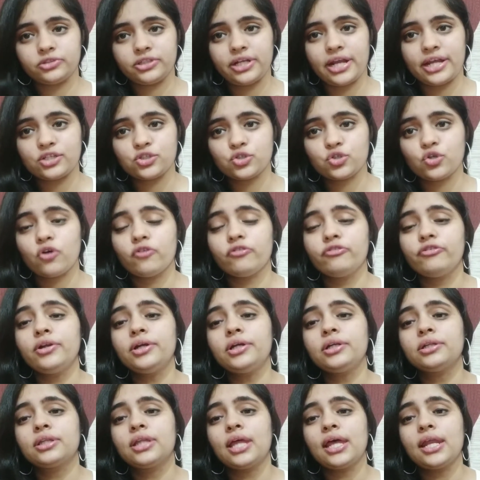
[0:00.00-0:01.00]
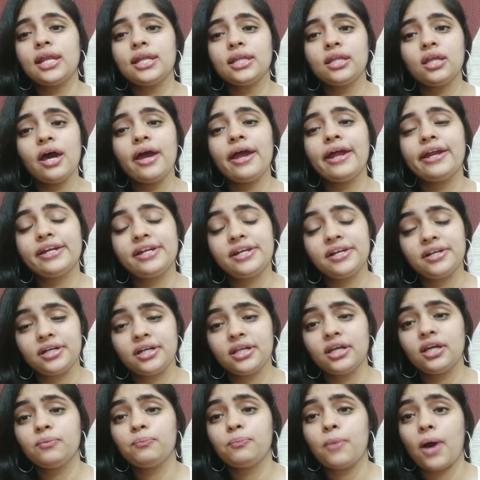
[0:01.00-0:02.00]
rest of it, then the
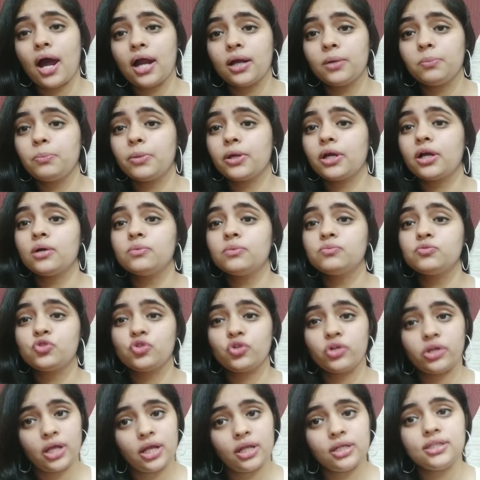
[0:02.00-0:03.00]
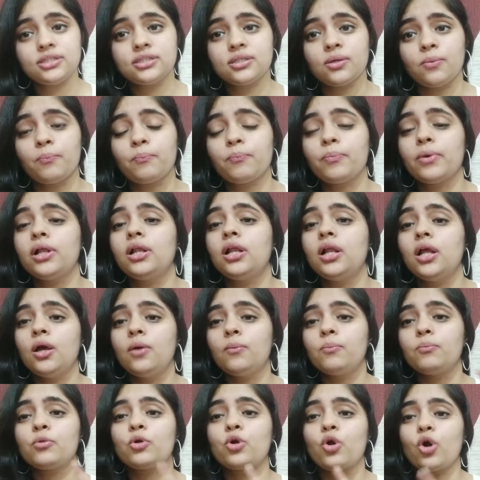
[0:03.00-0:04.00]
editing part becomes really simple
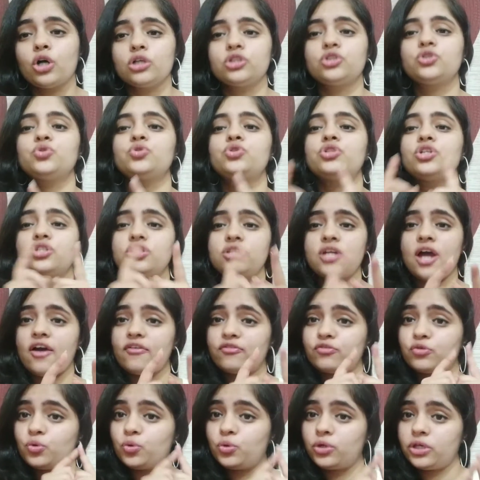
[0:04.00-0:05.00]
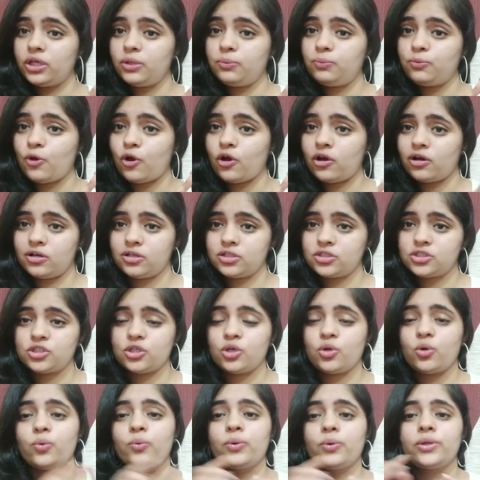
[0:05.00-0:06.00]
because you just have to keep your
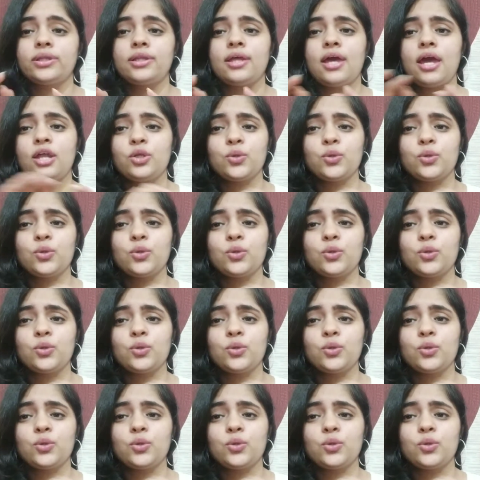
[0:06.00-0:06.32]
cursor over there.